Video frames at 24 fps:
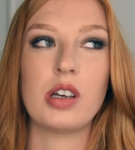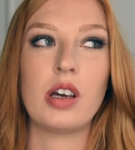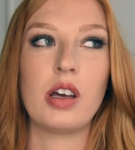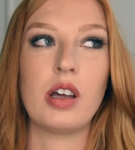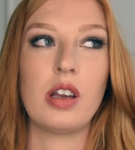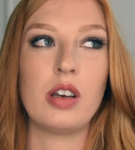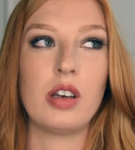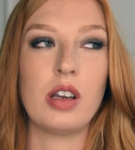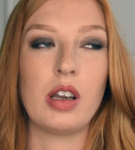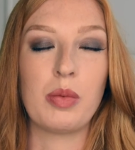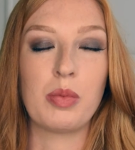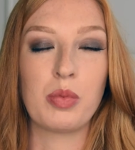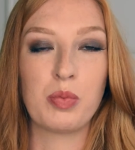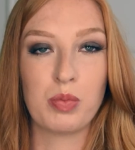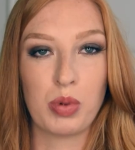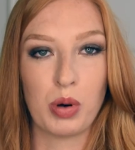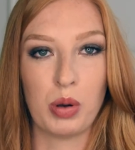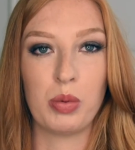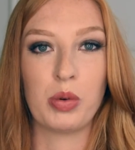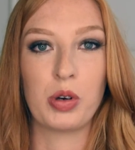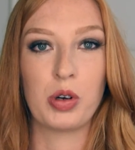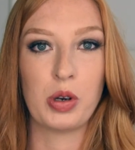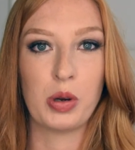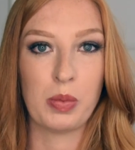and I'm
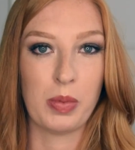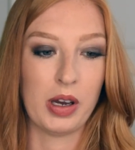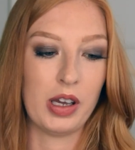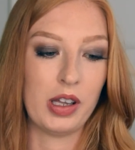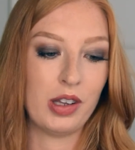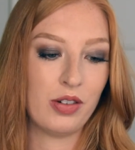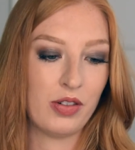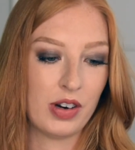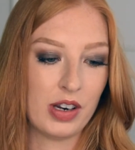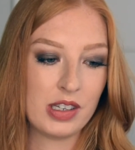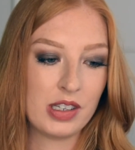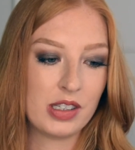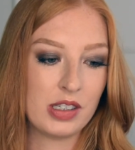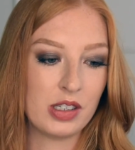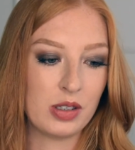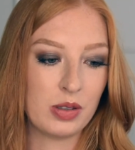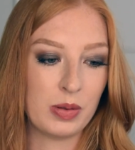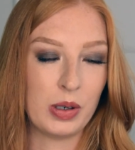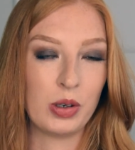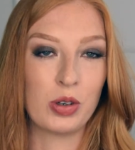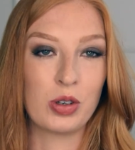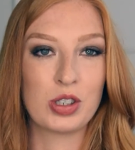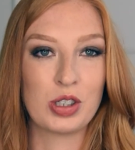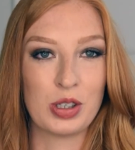probably going to buy the rest as
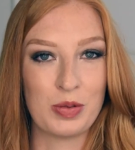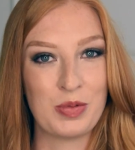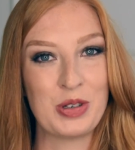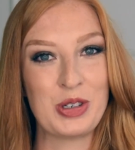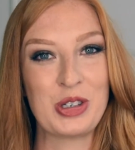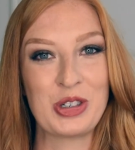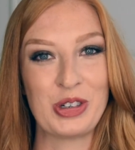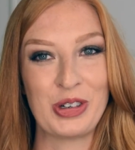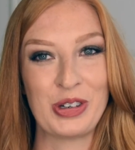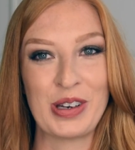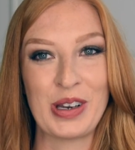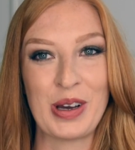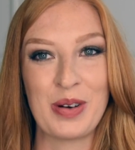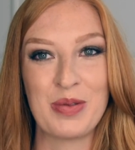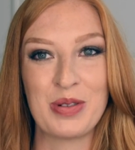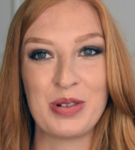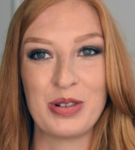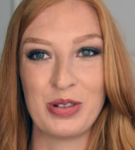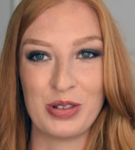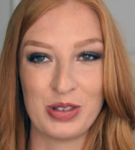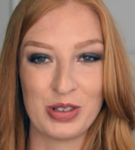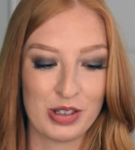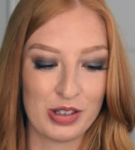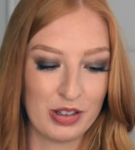well because I'm enjoying that
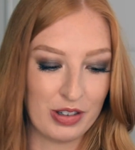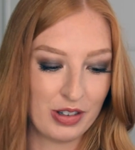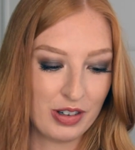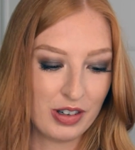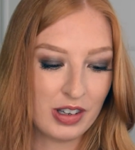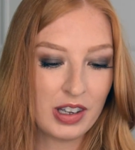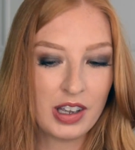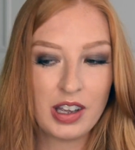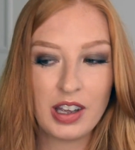one also.